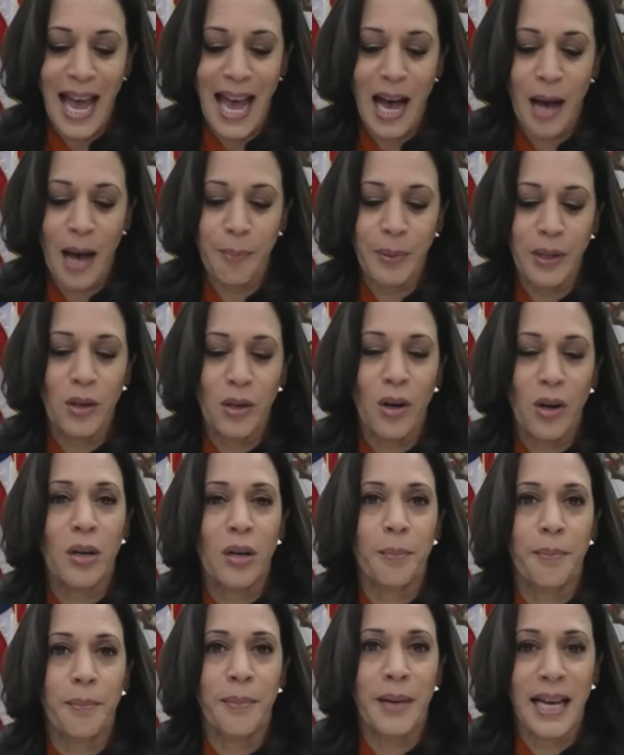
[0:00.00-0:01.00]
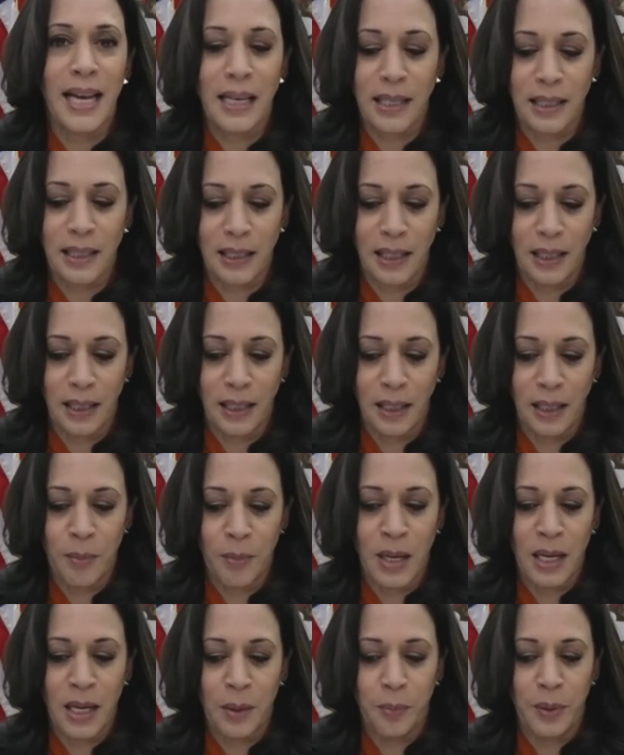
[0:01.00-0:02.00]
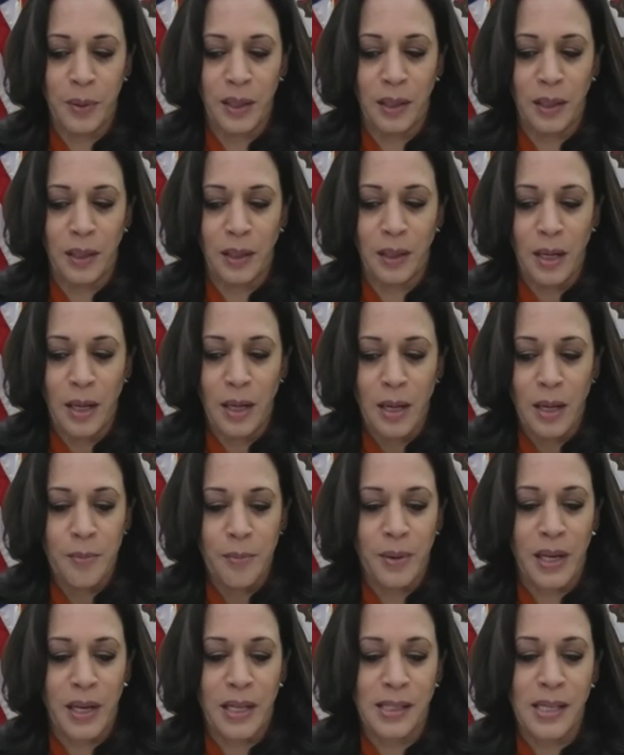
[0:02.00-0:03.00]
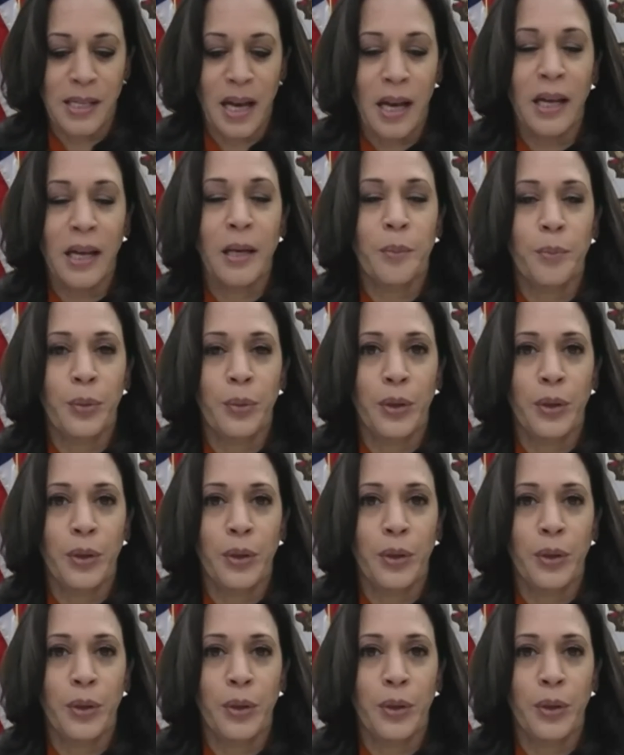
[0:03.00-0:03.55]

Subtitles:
happen automatically, in my opinion, because I am